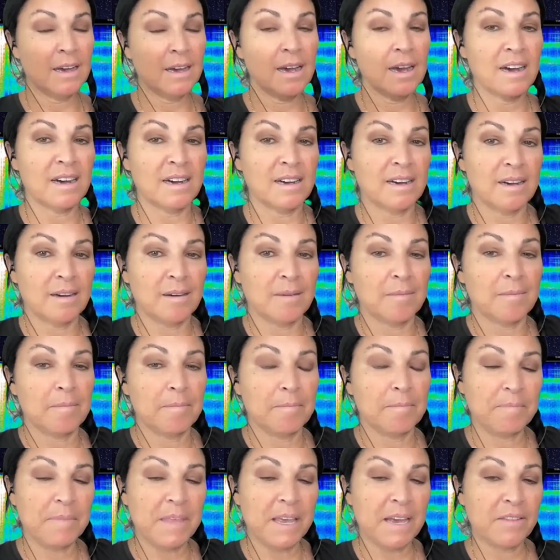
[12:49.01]

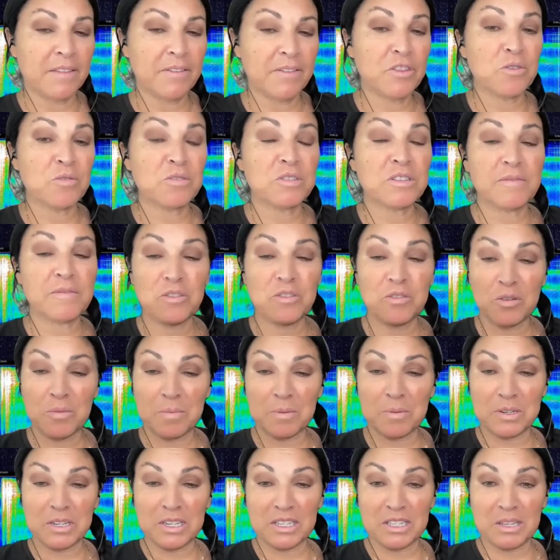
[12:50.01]
And those of you who
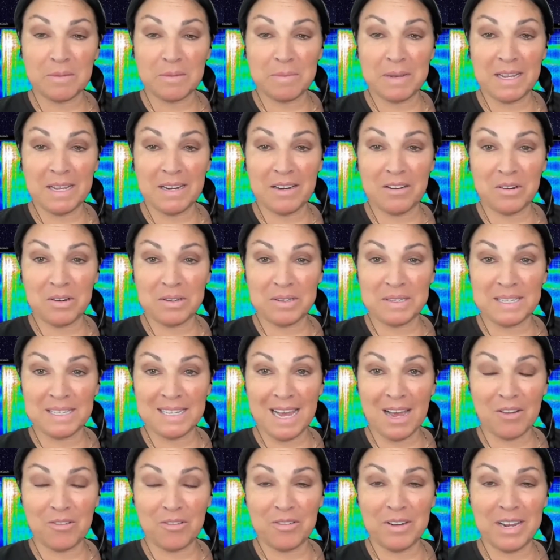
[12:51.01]
participated on
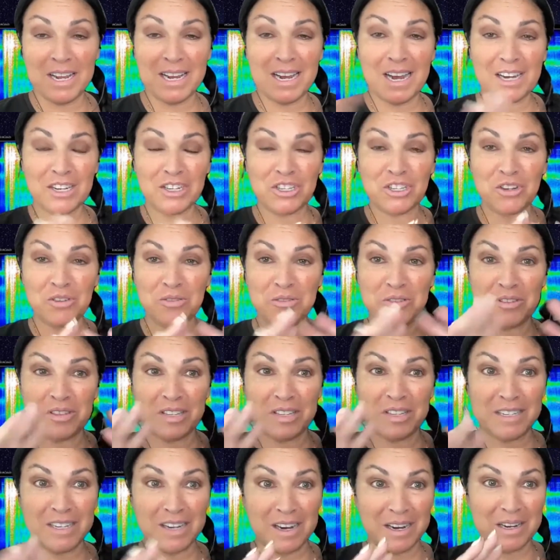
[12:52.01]
Saturday, I showed you the
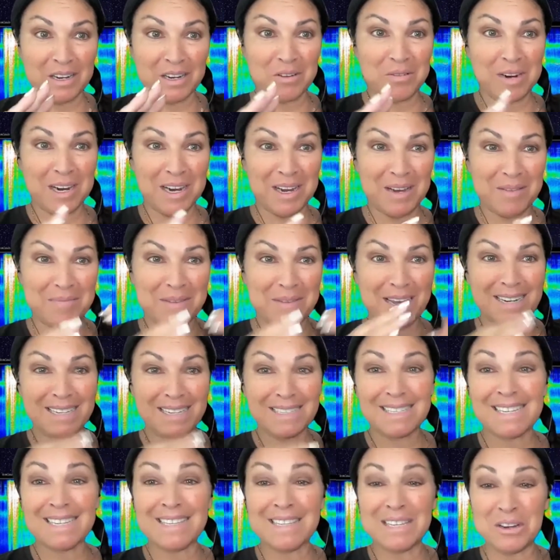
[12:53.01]
diagram, and
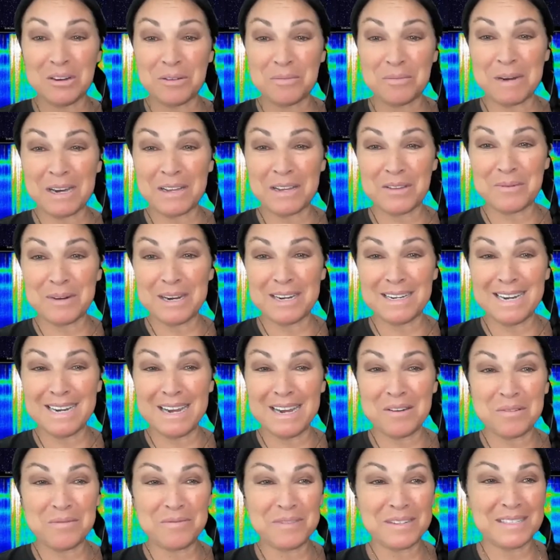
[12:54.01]
it's in there, by the way,
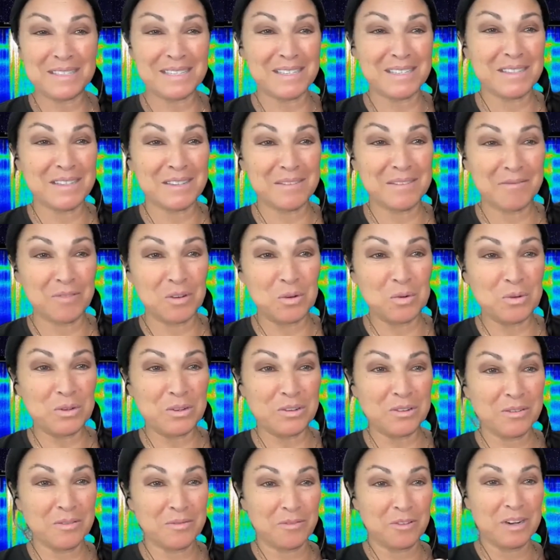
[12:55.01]
now if it's in the
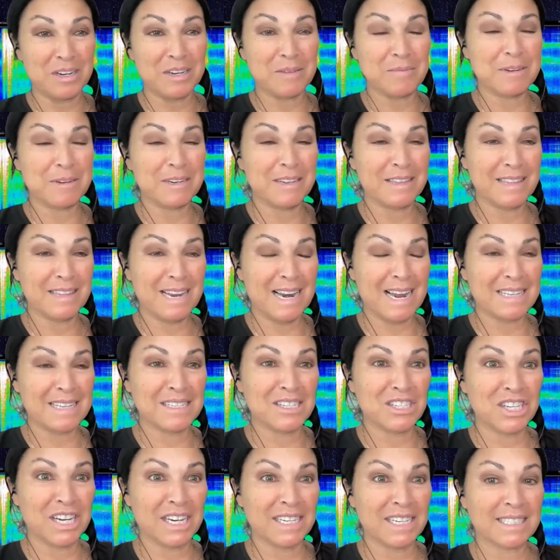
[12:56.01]
folder for anybody that
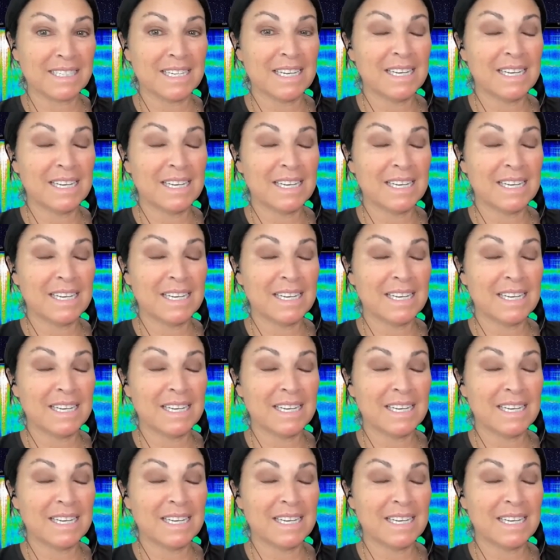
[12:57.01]
hasn't checked,